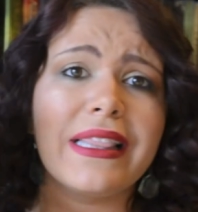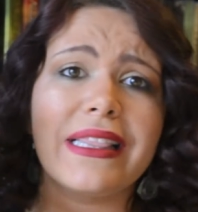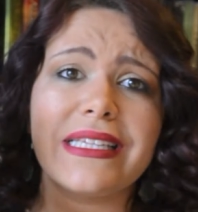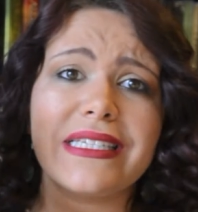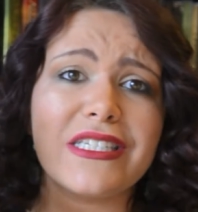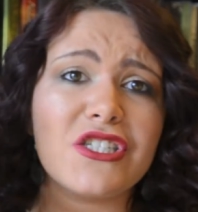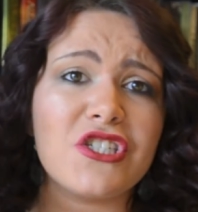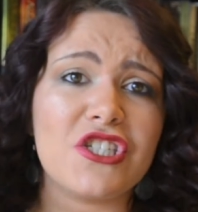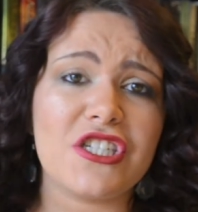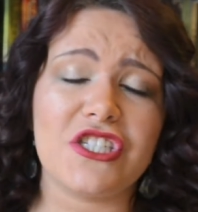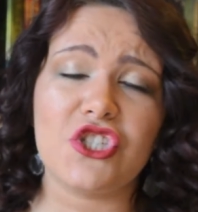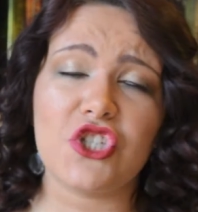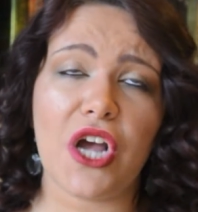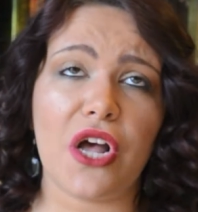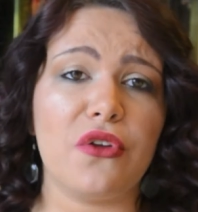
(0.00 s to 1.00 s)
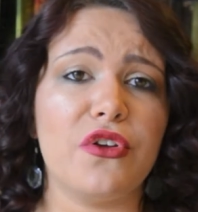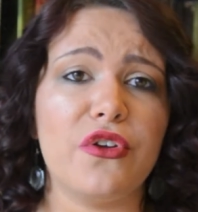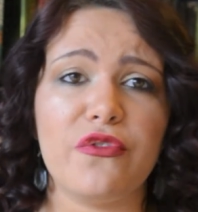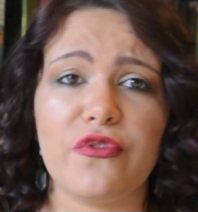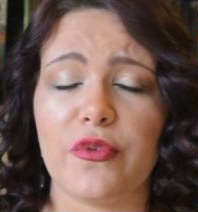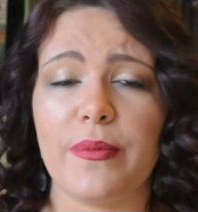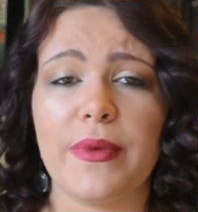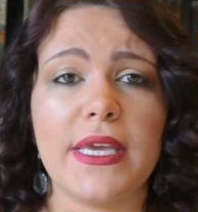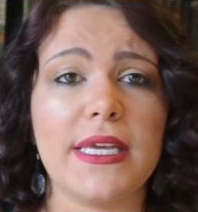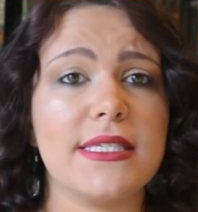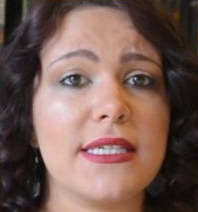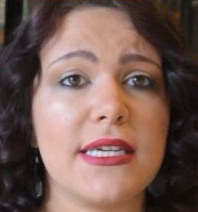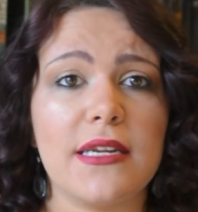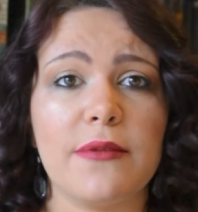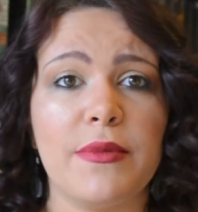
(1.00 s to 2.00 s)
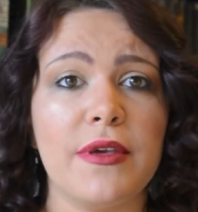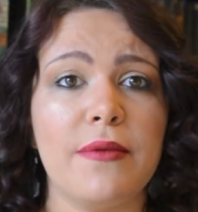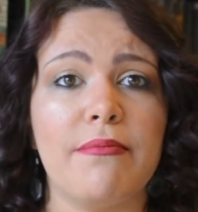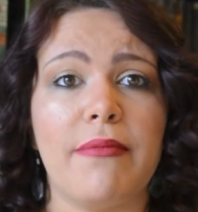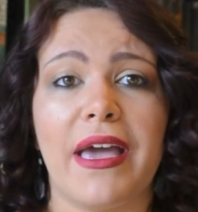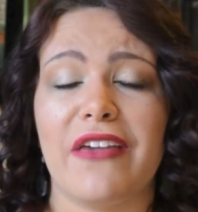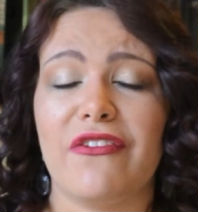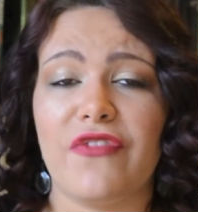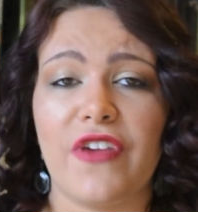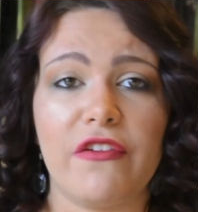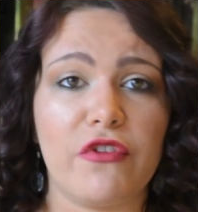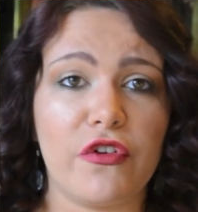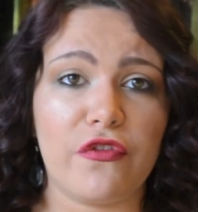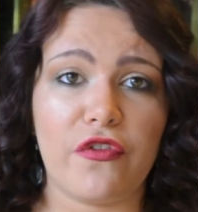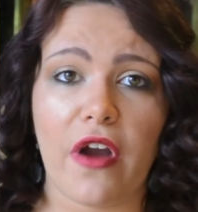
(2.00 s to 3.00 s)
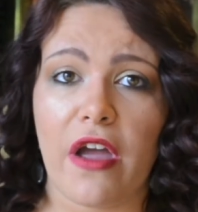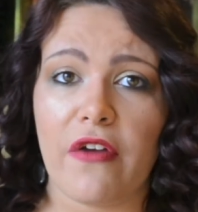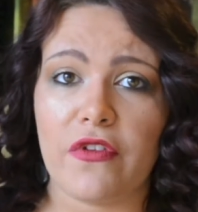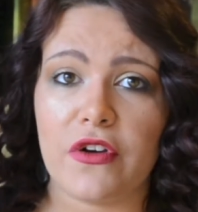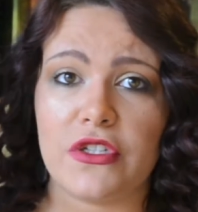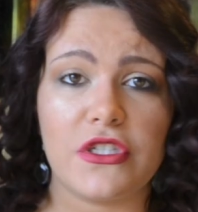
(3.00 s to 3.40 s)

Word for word: This is just childhood for me. It's going to be my favorite forever.